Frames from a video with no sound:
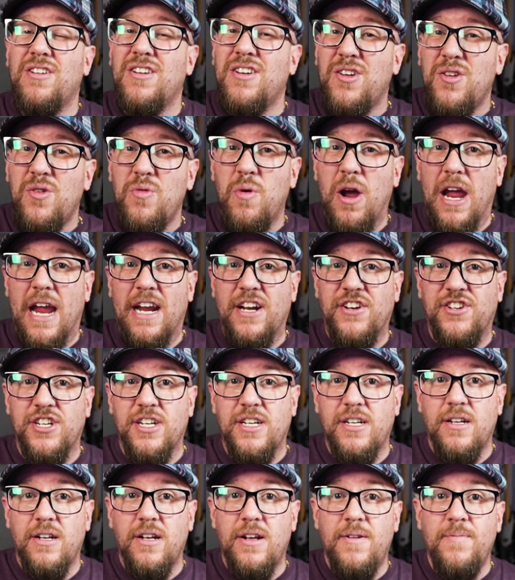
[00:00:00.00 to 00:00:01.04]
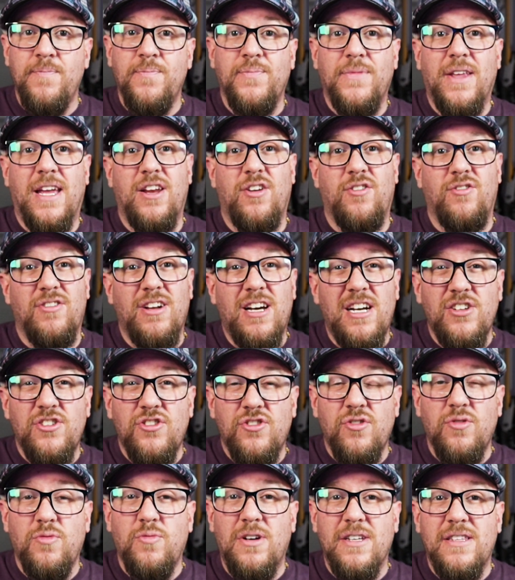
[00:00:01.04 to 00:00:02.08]
a new agent and you're not
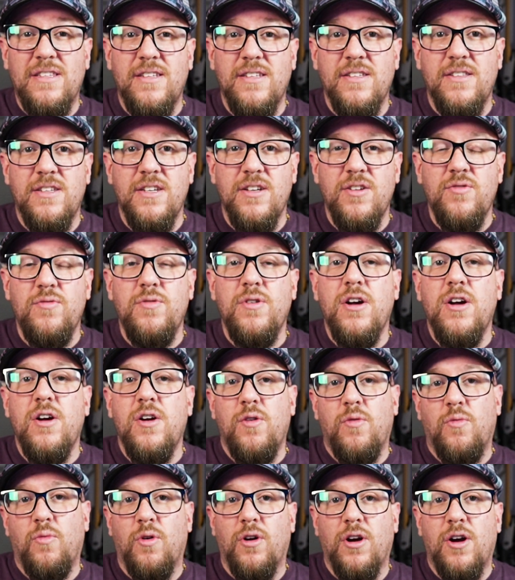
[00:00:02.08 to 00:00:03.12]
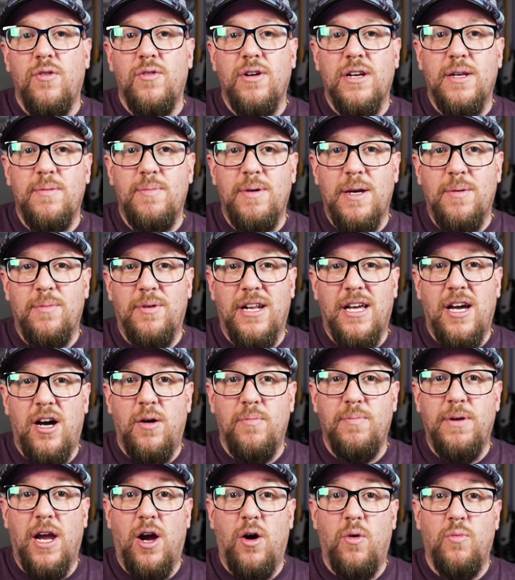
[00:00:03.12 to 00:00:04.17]
sure what to do, we're going to be able to
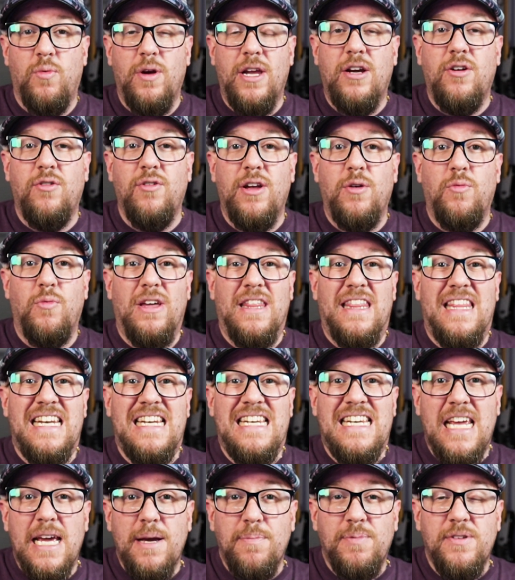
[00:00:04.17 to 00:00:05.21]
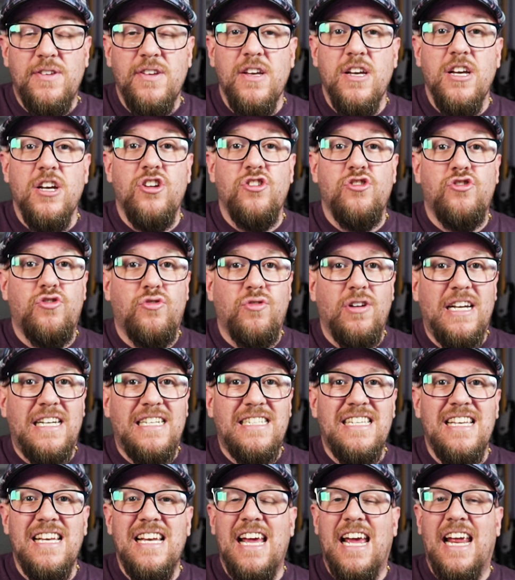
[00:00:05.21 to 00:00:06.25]
help you out weekly with tips,
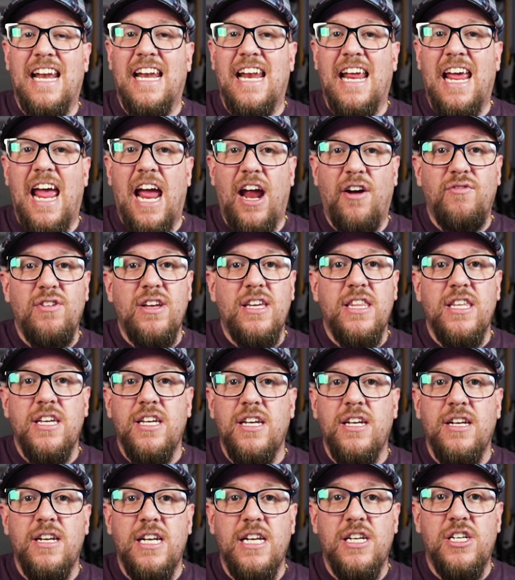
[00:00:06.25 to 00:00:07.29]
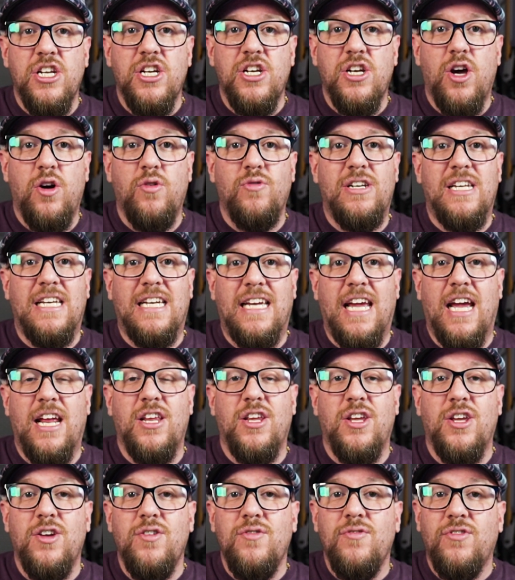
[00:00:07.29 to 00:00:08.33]
tricks, and everything you need to know to get
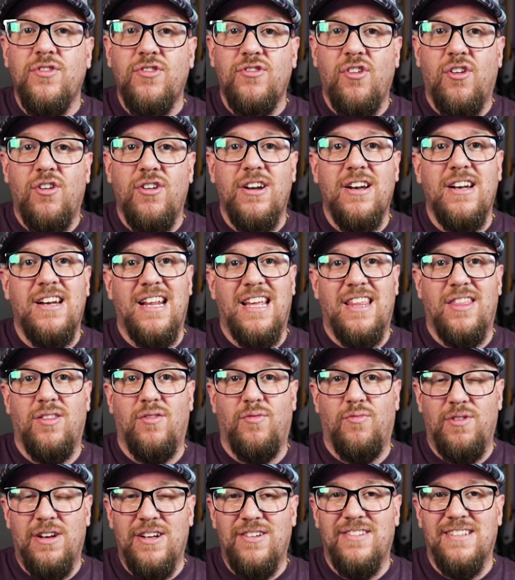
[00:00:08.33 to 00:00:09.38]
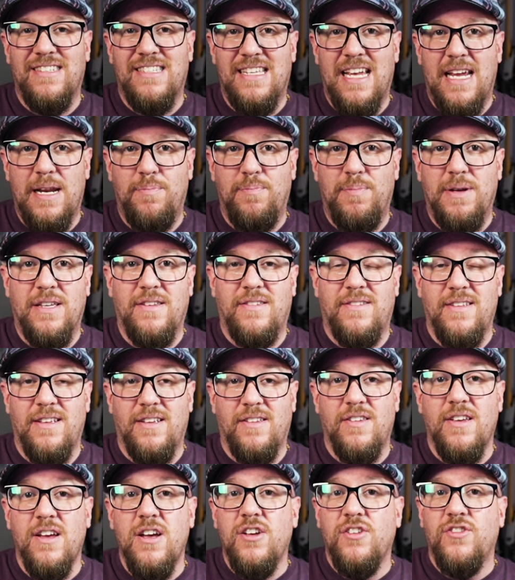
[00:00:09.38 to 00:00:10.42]
you started in the real estate
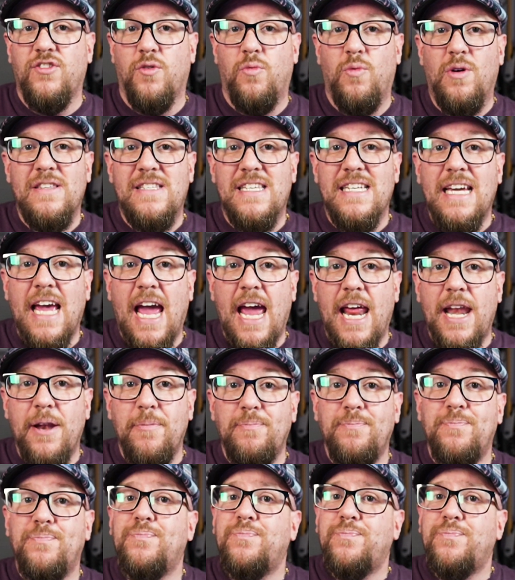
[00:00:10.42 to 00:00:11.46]
business. So once again,